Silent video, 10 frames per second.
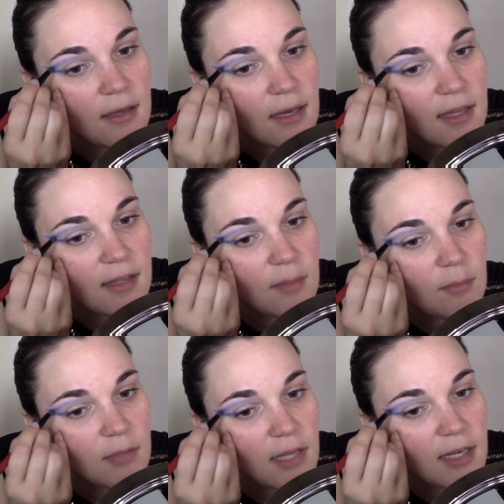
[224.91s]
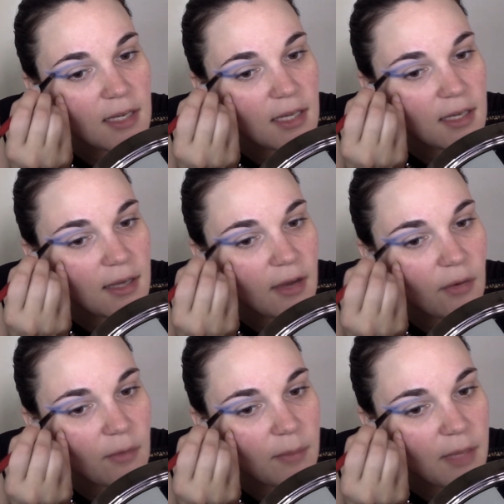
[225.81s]
and then blending it out
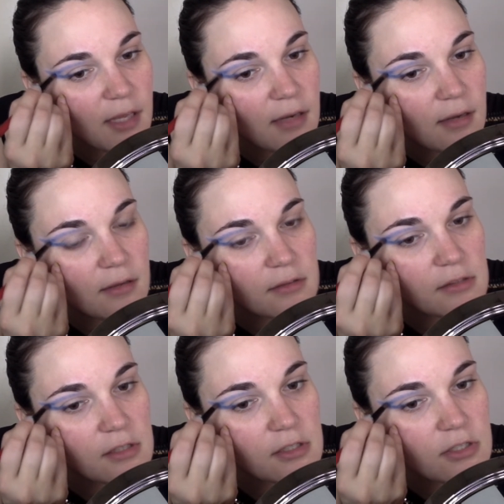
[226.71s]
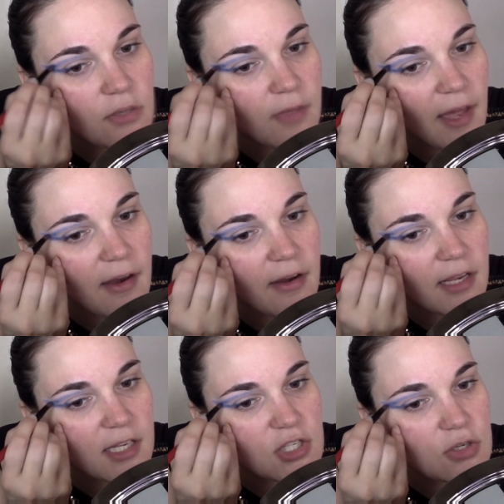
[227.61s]
a bit so that
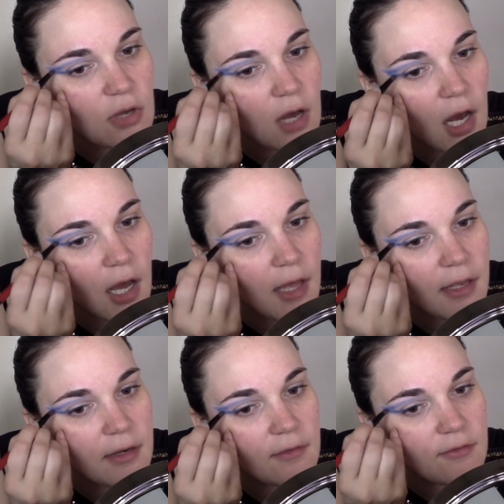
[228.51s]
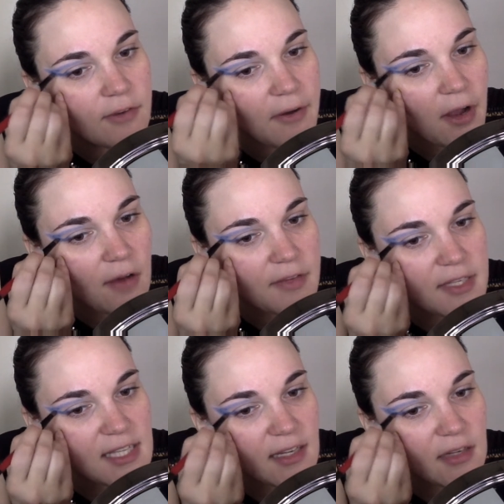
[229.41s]
it's not very
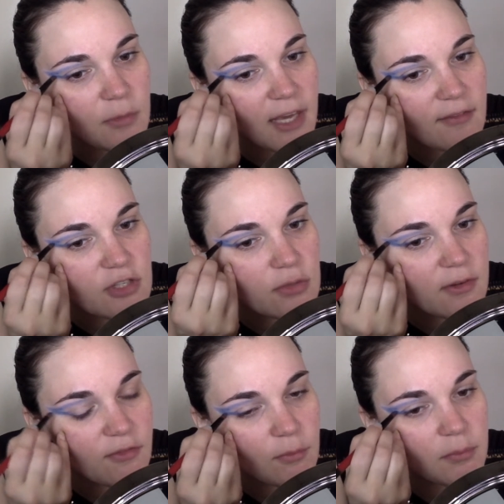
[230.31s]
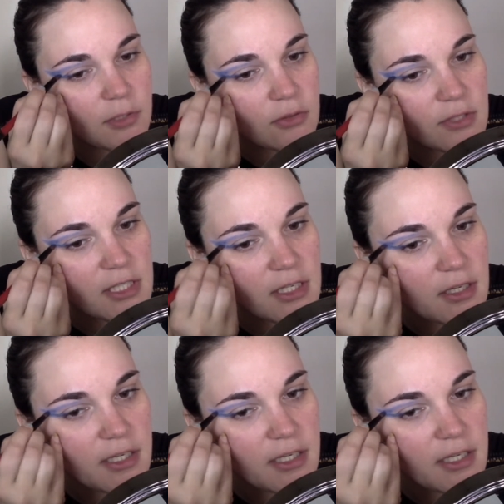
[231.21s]
obvious that we have 2 different blues here.